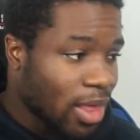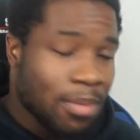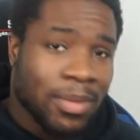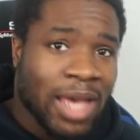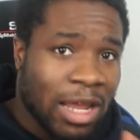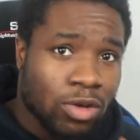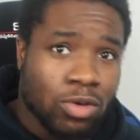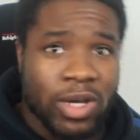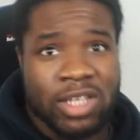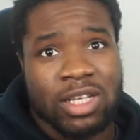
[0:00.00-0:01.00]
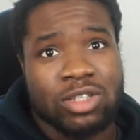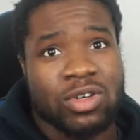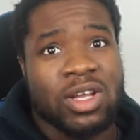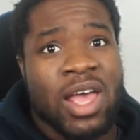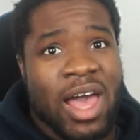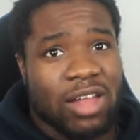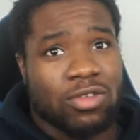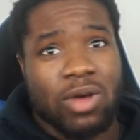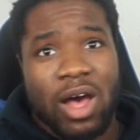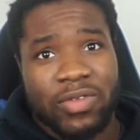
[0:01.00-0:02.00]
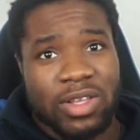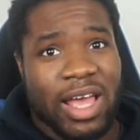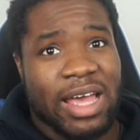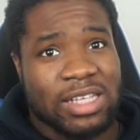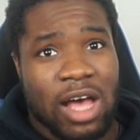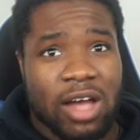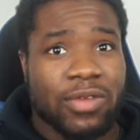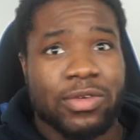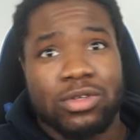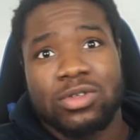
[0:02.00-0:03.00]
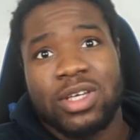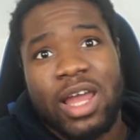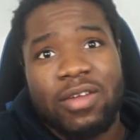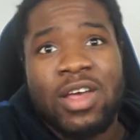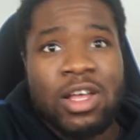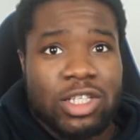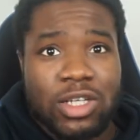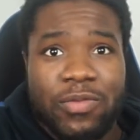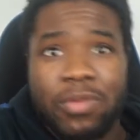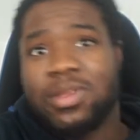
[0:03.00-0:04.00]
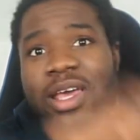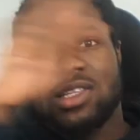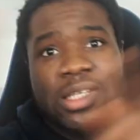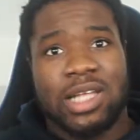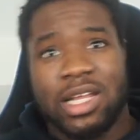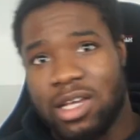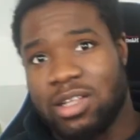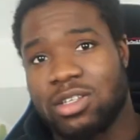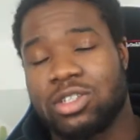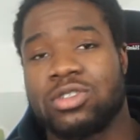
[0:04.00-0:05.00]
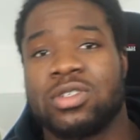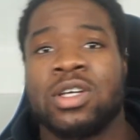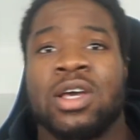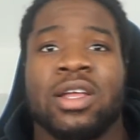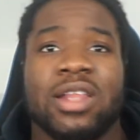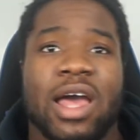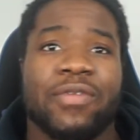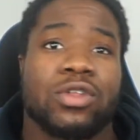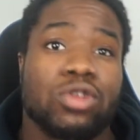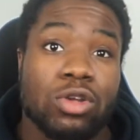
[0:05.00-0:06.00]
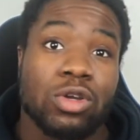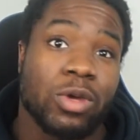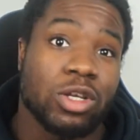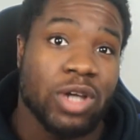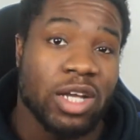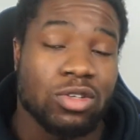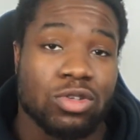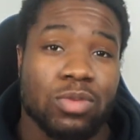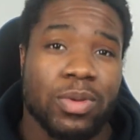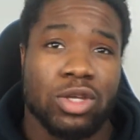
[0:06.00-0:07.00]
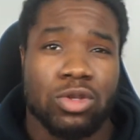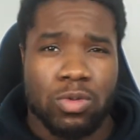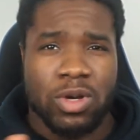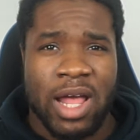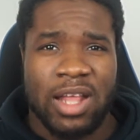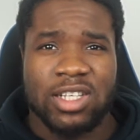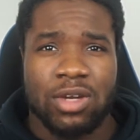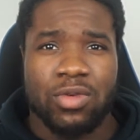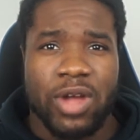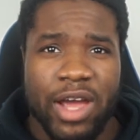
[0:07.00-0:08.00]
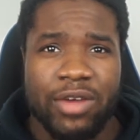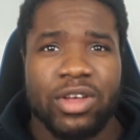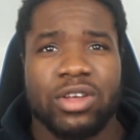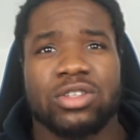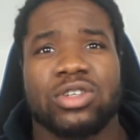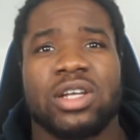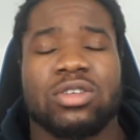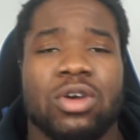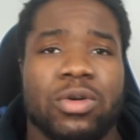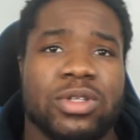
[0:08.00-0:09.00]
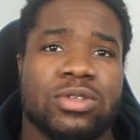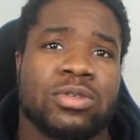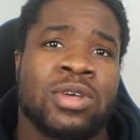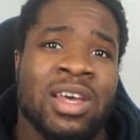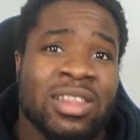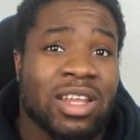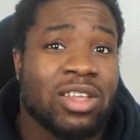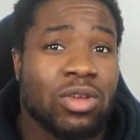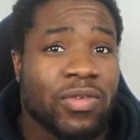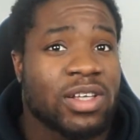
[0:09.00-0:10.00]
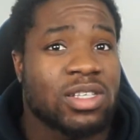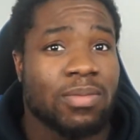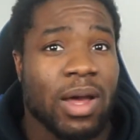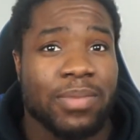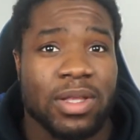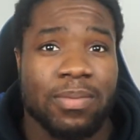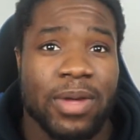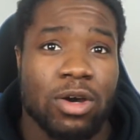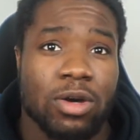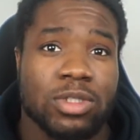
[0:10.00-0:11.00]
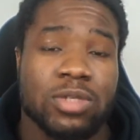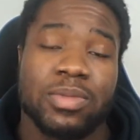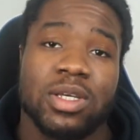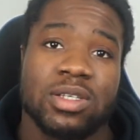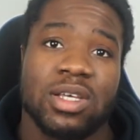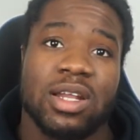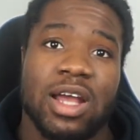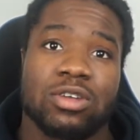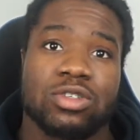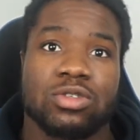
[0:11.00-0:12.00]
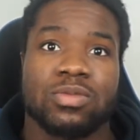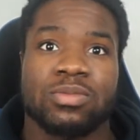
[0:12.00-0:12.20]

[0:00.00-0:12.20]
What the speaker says: mechanical, etc. And so after that, it's hard for you to kind of jump from there into another industry. Now, if you don't know what you're trying to do, but you know what kind of general area you're trying to go into, then university might be the better option, because it allows you